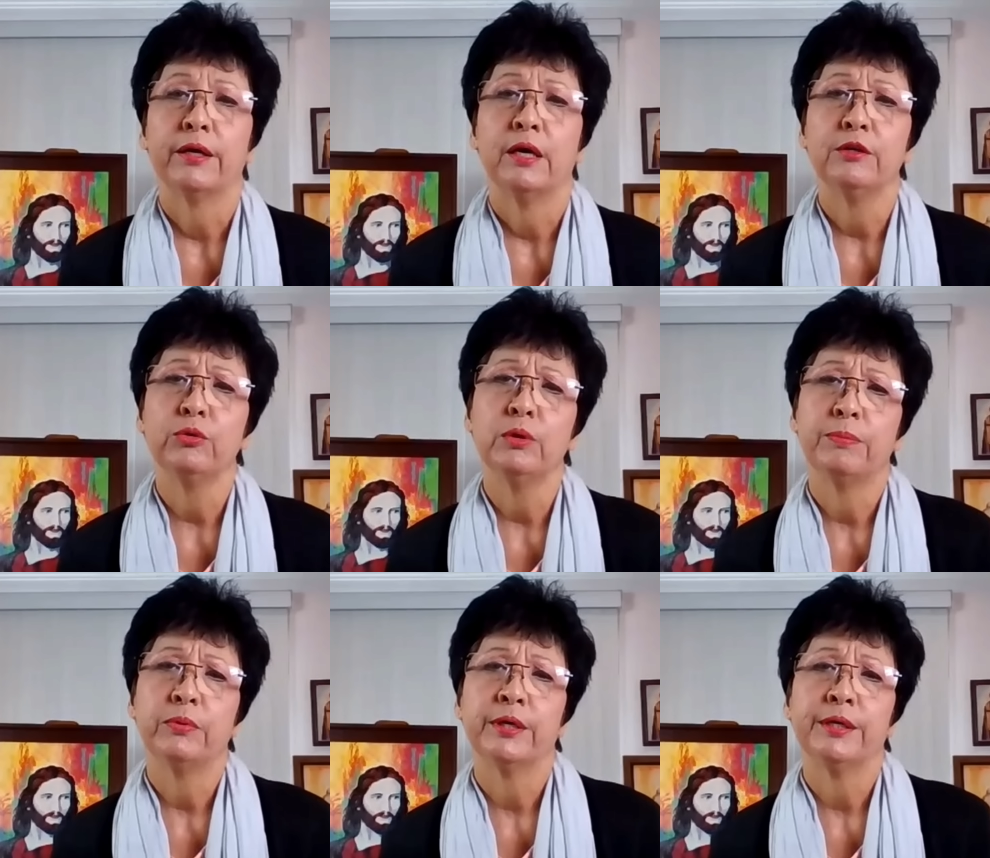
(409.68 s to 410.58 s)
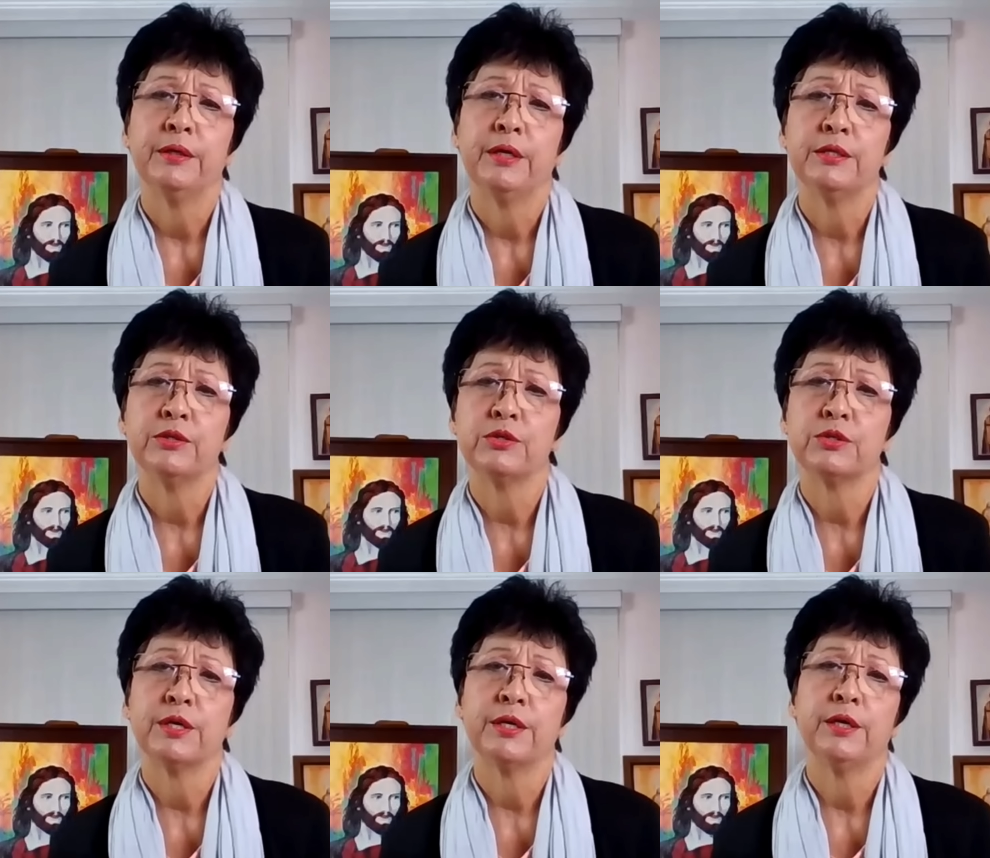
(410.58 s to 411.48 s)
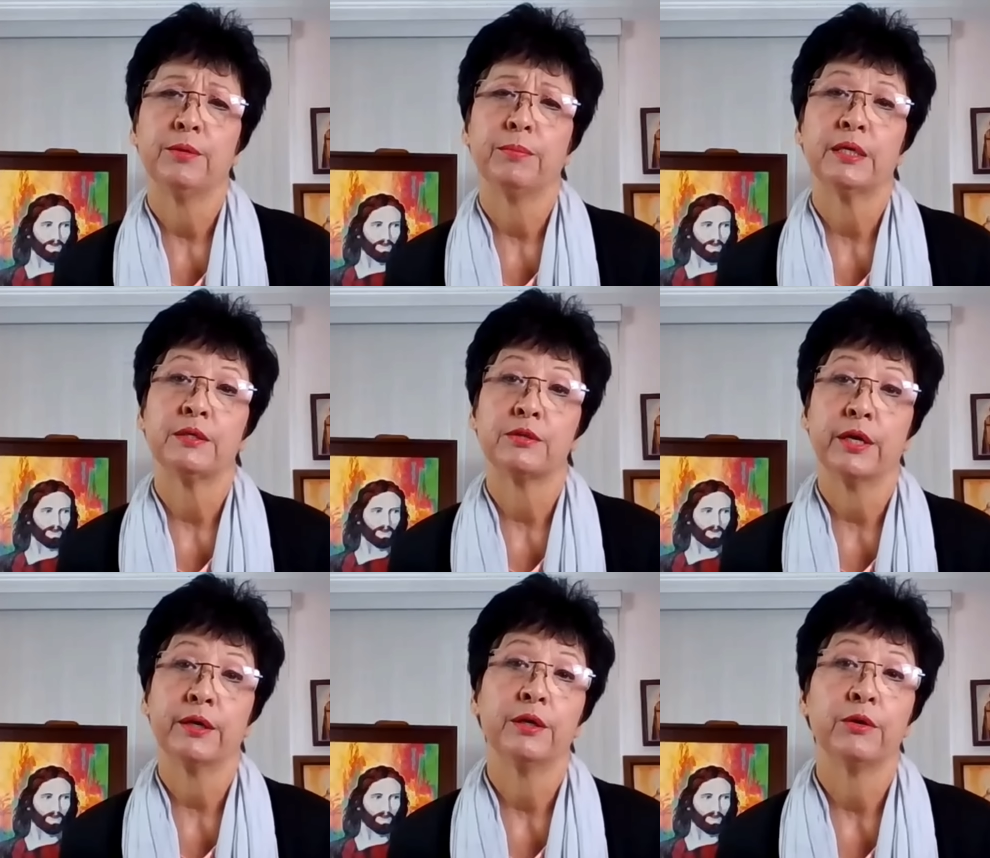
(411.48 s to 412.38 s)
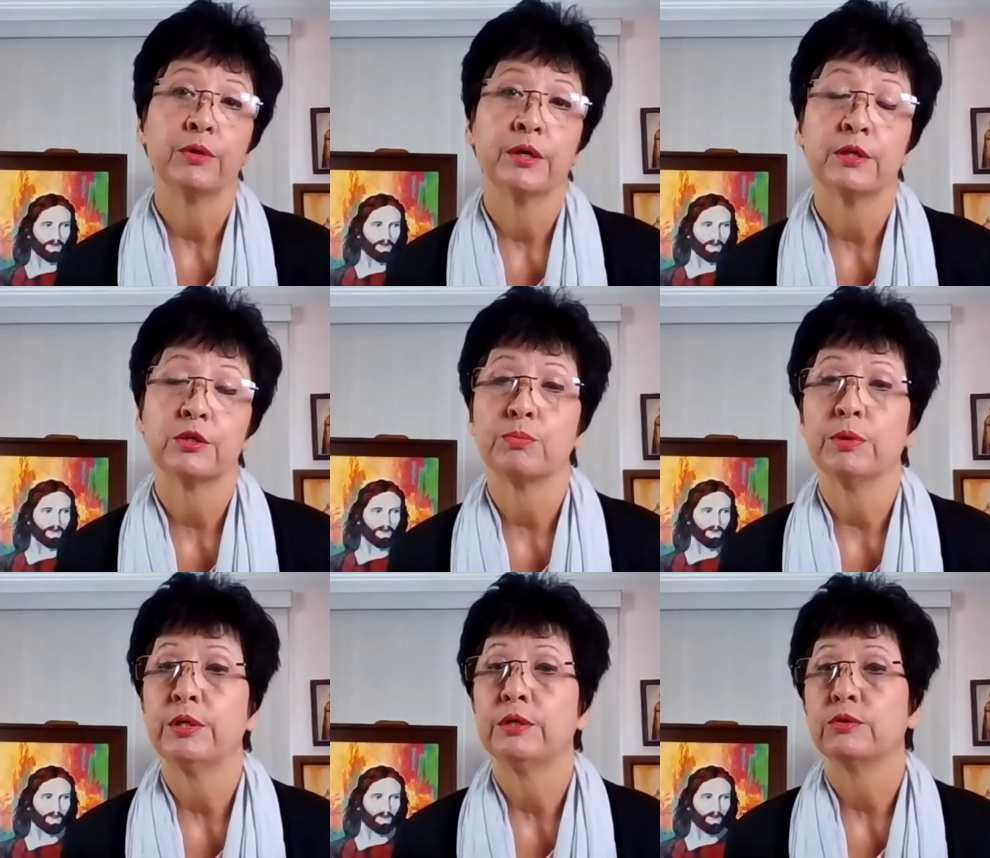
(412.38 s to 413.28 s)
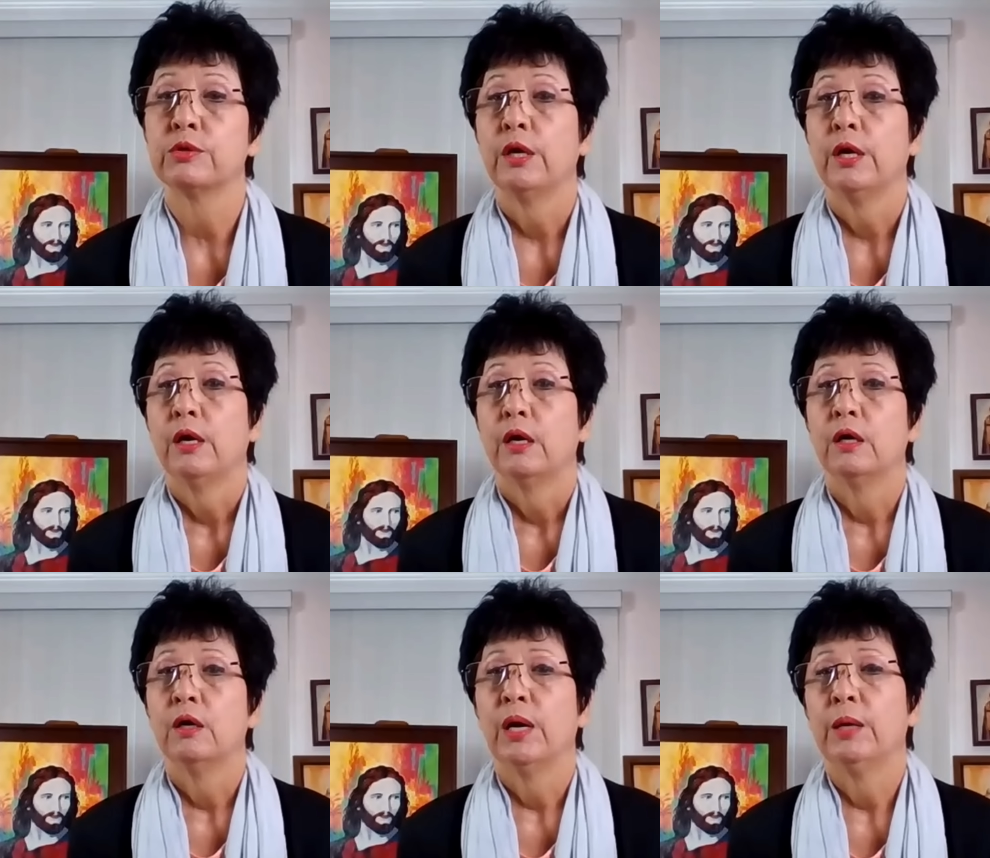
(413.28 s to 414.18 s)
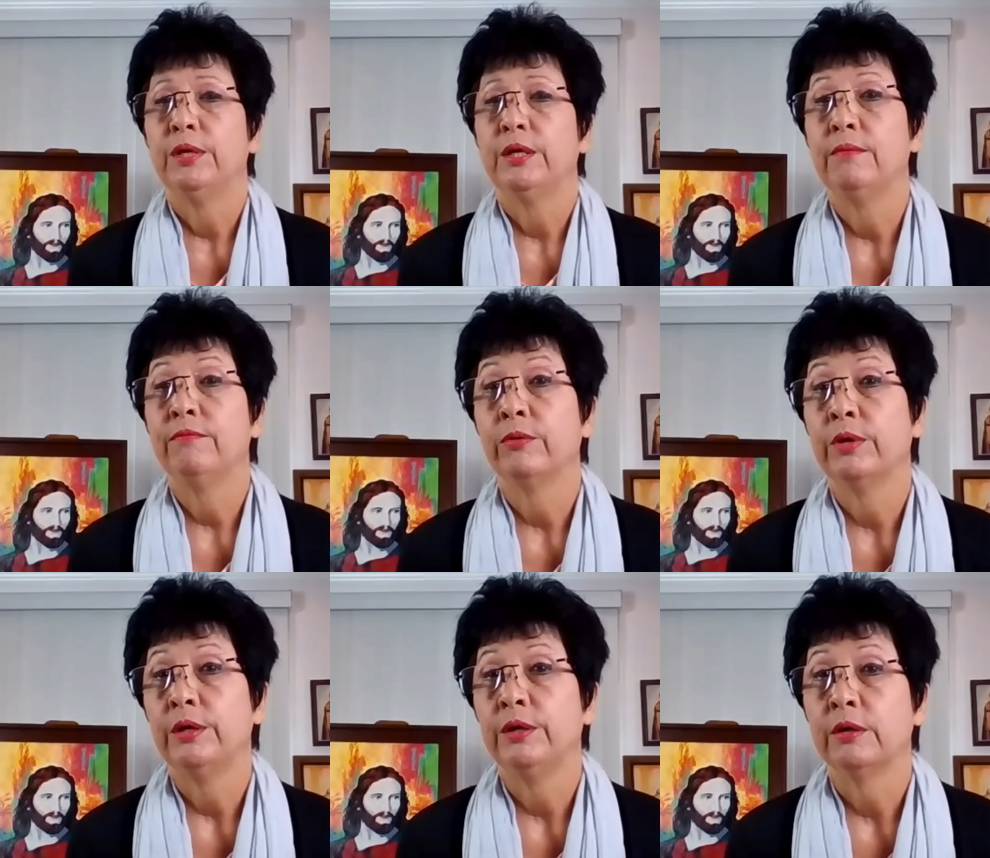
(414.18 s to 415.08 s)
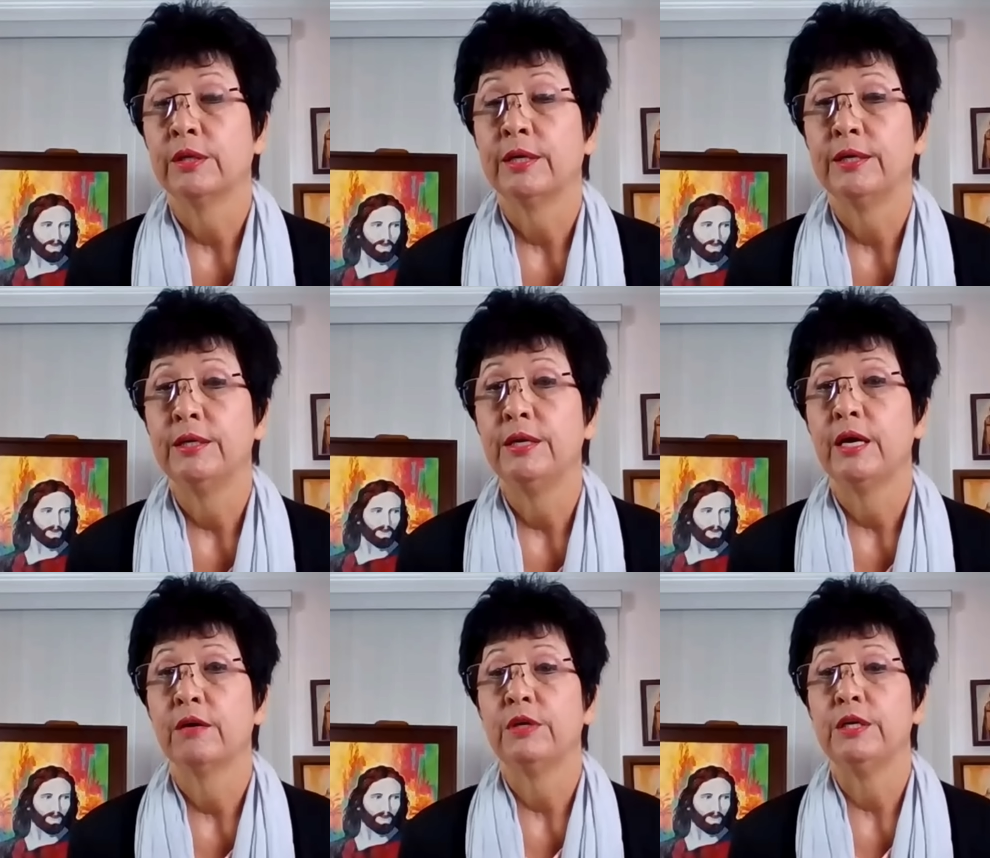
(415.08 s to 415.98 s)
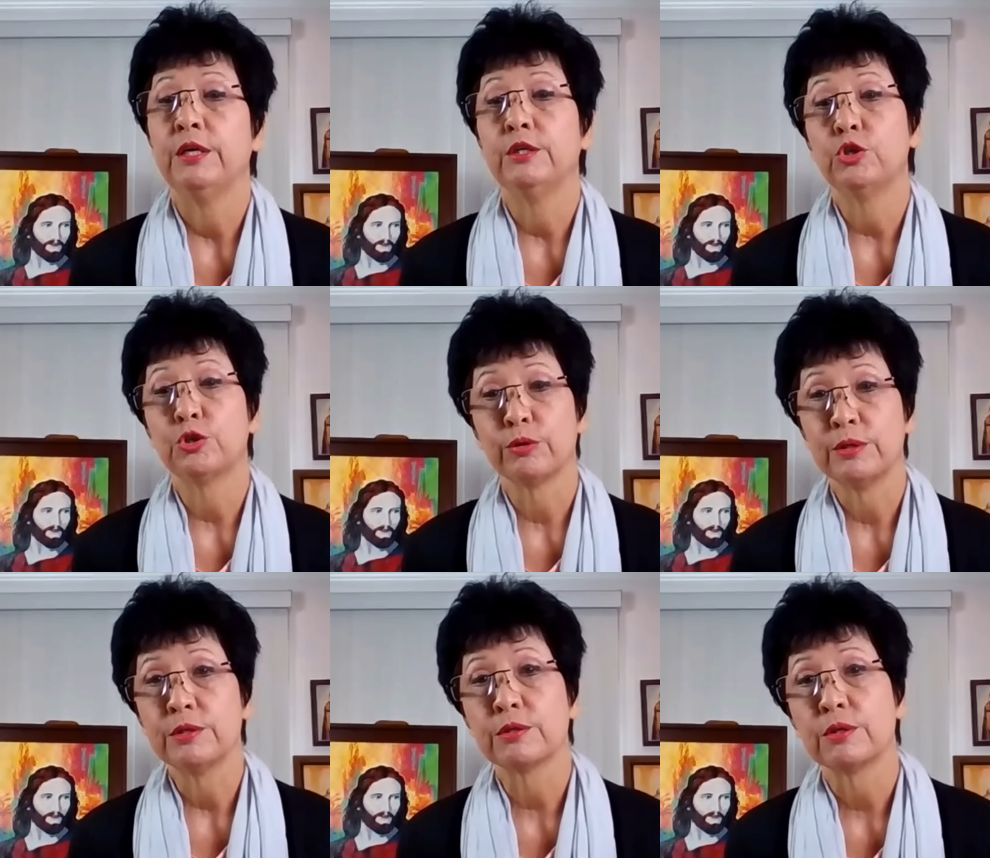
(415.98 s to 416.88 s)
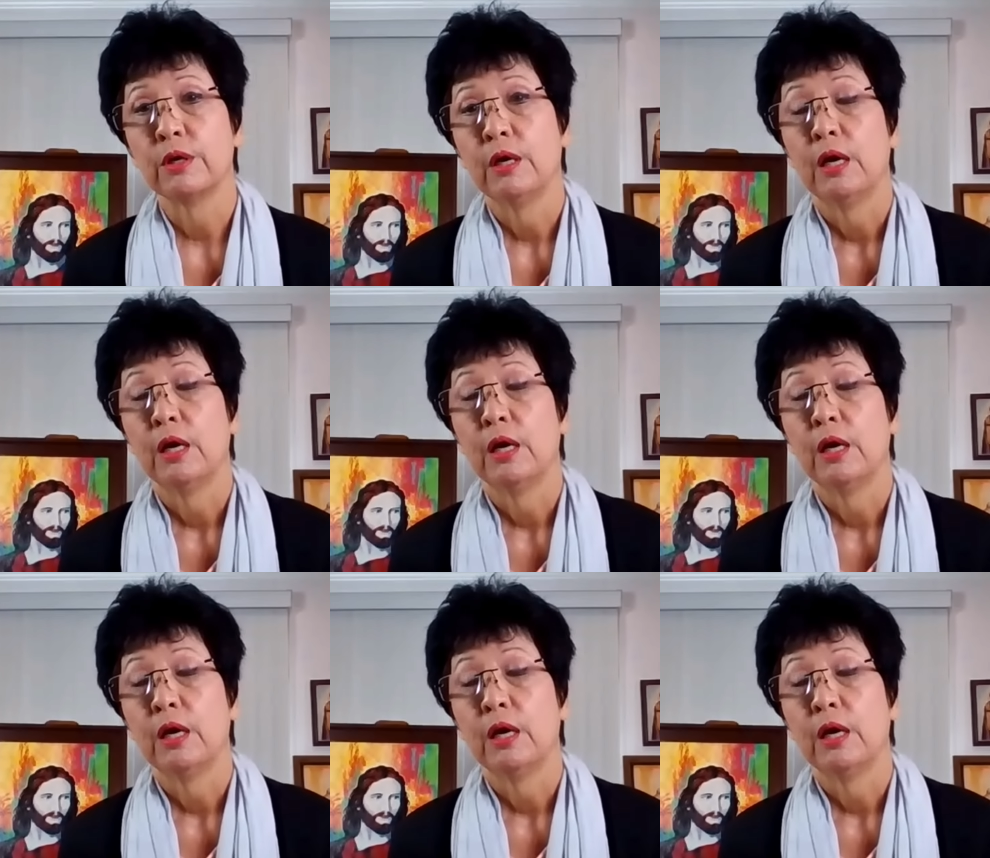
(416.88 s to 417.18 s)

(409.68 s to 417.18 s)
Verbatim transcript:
Speaker 1: got to a point, and this is setting up my second near-death experience, I became very ill, and I didn't have any insurance.